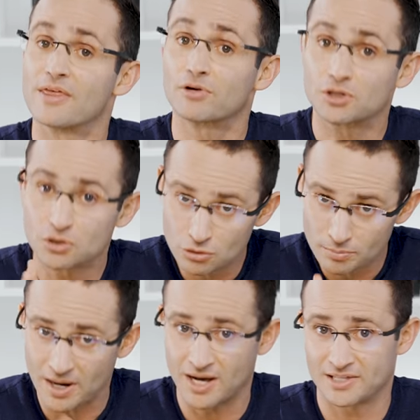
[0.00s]
There are two
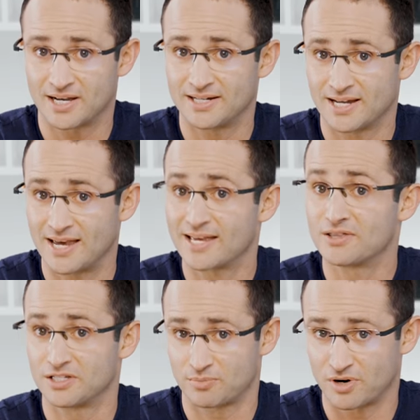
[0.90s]
paths I'd take
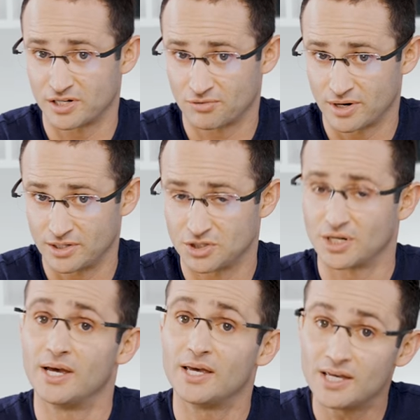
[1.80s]
at this price
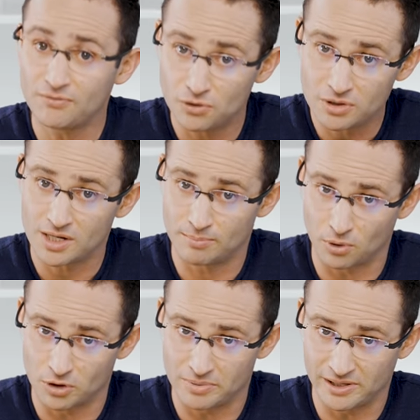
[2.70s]
range. If you need
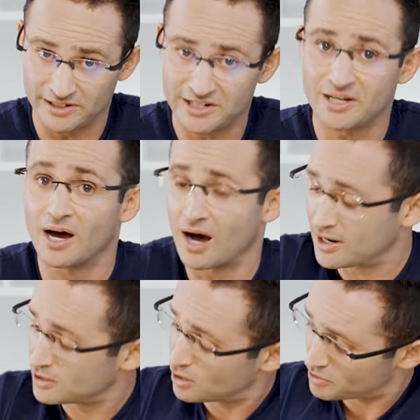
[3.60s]
portability,
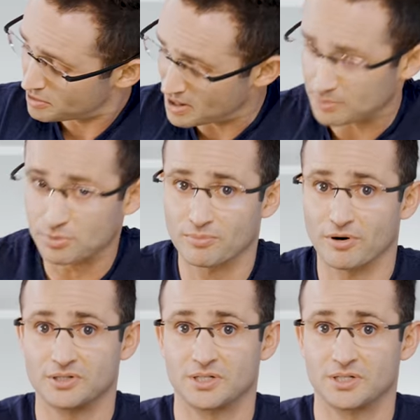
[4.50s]
I'd go with the MacBook Pro